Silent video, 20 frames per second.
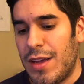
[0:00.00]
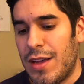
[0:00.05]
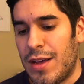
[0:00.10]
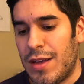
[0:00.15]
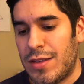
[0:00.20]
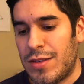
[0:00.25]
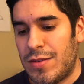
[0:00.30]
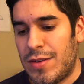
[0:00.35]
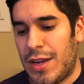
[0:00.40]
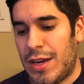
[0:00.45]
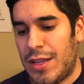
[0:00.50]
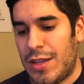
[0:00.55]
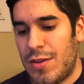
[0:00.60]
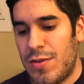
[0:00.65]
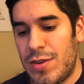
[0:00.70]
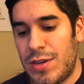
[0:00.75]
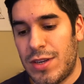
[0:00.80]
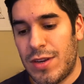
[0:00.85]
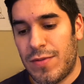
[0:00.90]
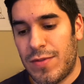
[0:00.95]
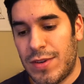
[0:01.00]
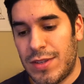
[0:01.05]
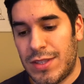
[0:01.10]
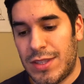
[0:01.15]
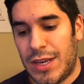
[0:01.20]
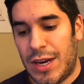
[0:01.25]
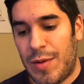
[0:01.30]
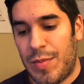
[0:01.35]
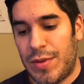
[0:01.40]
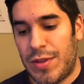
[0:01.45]
Uh, so not a huge difference
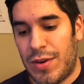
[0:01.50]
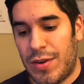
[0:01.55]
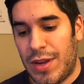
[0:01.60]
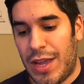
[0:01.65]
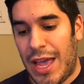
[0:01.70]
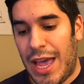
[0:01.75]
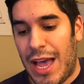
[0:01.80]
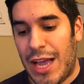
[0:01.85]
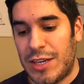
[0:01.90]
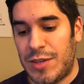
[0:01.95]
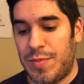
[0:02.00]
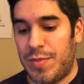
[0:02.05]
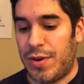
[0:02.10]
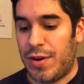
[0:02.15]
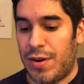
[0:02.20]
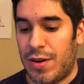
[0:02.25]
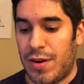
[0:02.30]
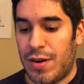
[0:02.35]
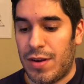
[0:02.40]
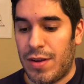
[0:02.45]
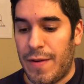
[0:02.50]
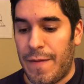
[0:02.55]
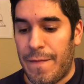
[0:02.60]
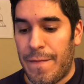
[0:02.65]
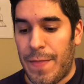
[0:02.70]
there, but their cash burn